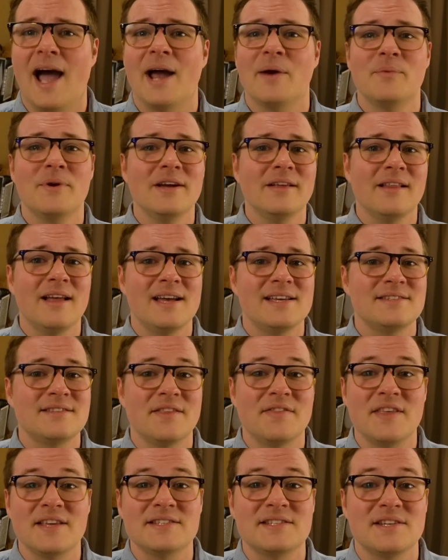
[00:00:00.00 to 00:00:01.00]
I realized
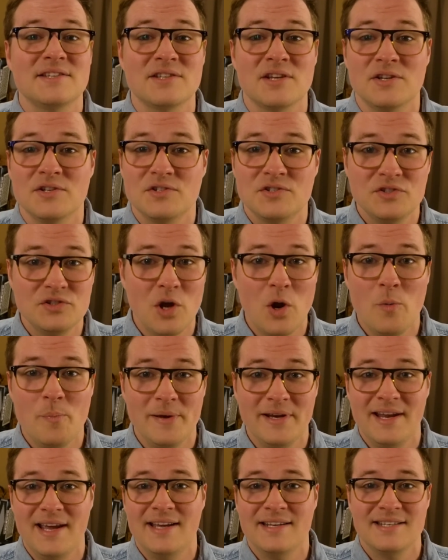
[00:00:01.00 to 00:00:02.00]
that this is so
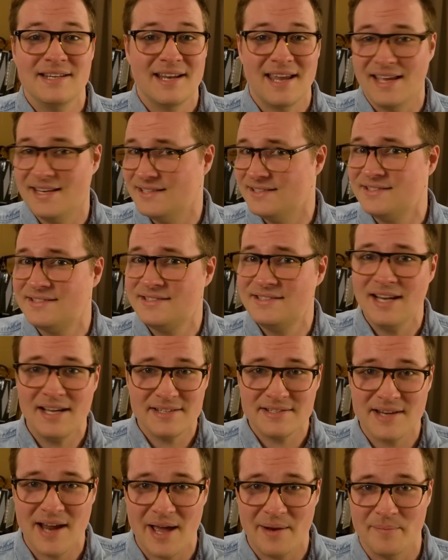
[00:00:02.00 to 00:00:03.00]
pedantic and
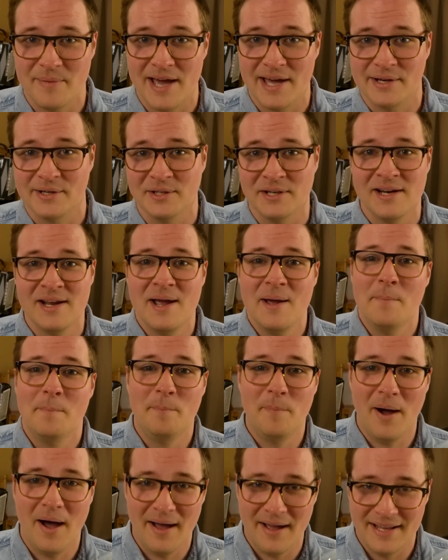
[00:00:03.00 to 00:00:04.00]
does not matter,
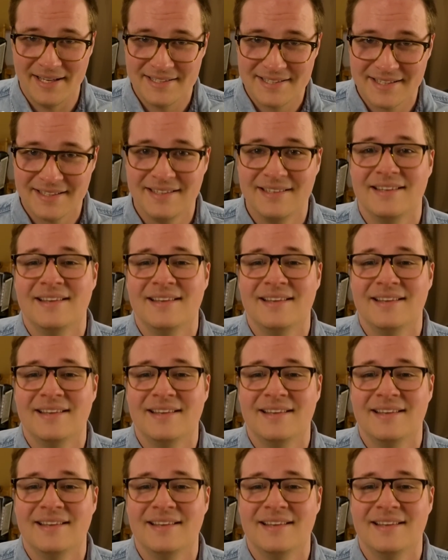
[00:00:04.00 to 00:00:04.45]
but